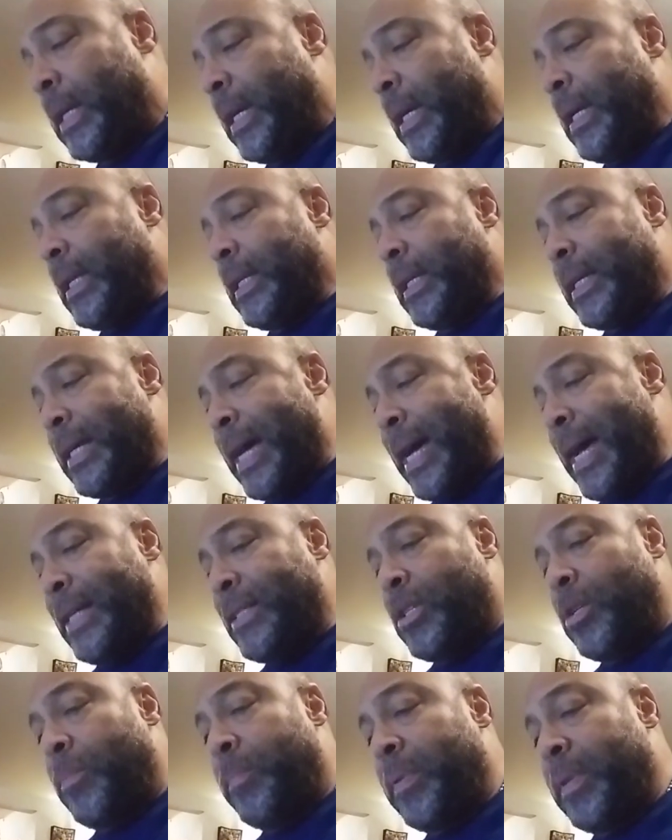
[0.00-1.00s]
and the
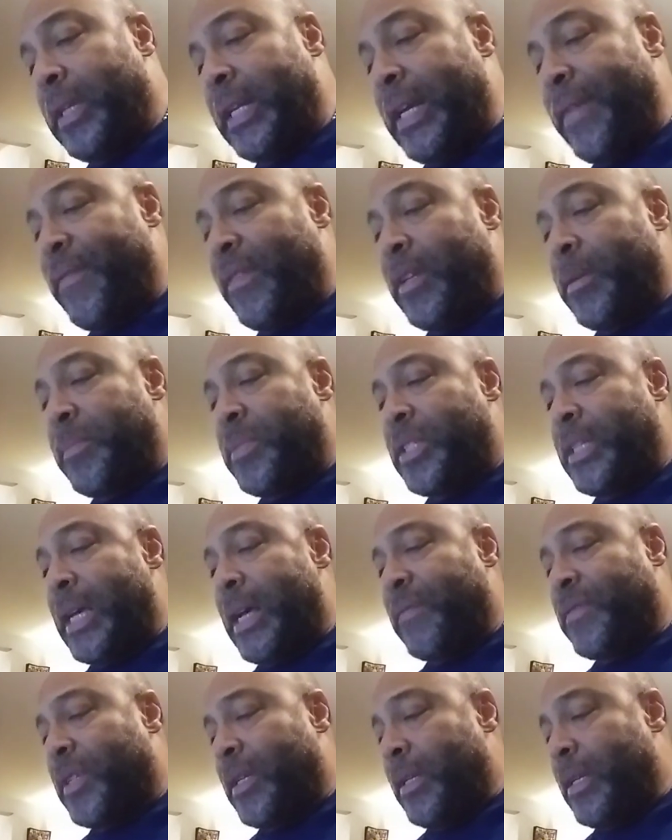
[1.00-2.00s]
guys who believe in
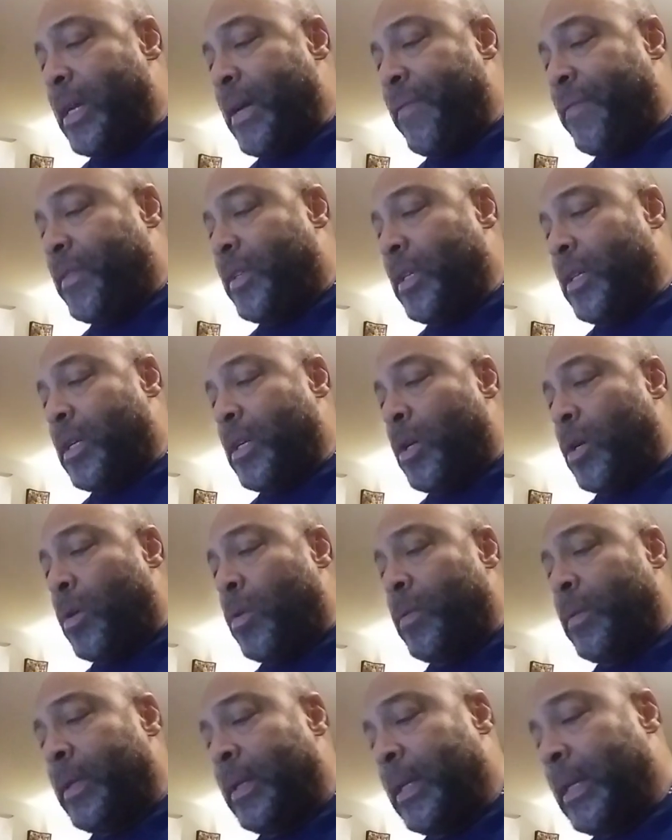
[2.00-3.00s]
themselves enough to
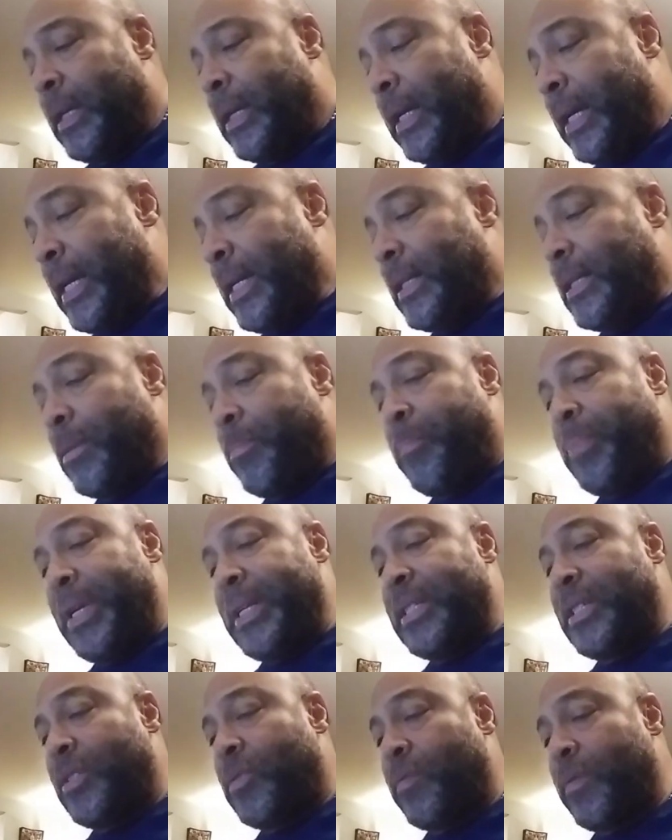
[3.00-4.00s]
go into
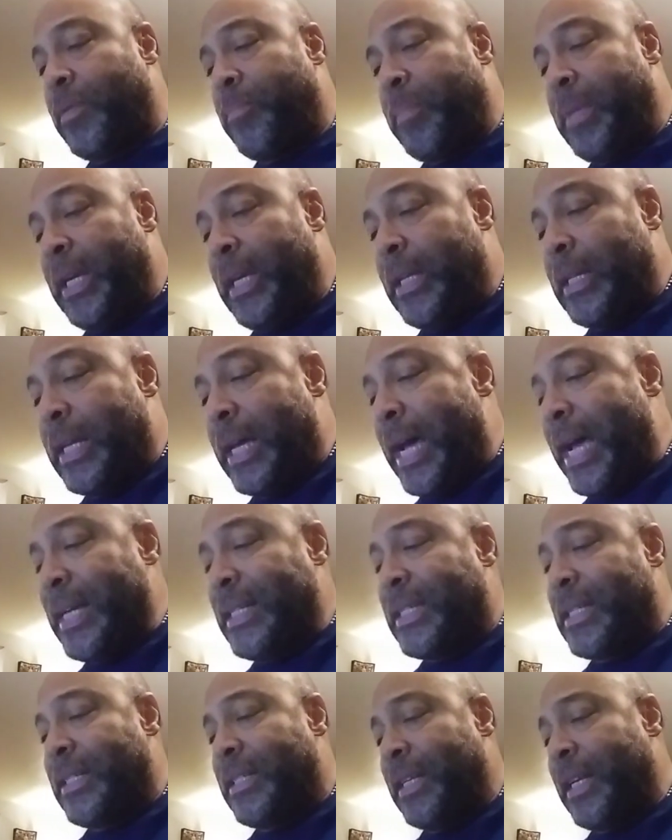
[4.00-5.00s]
business with me in the
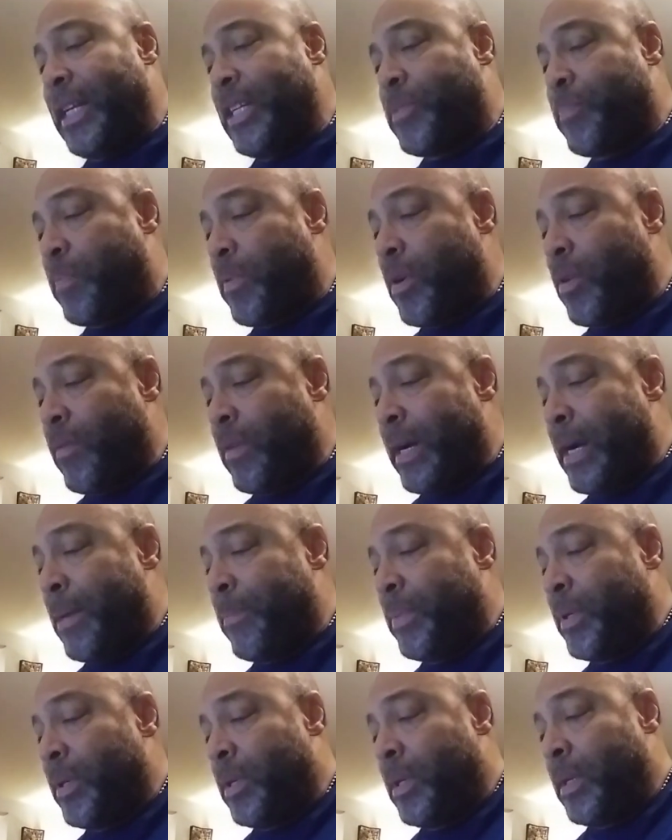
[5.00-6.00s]
Isagenix
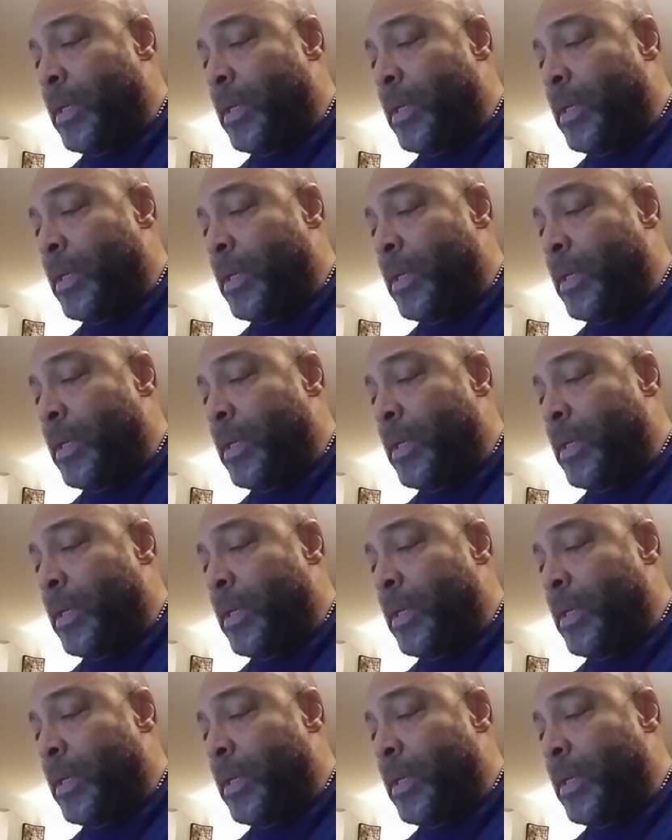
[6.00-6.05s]
program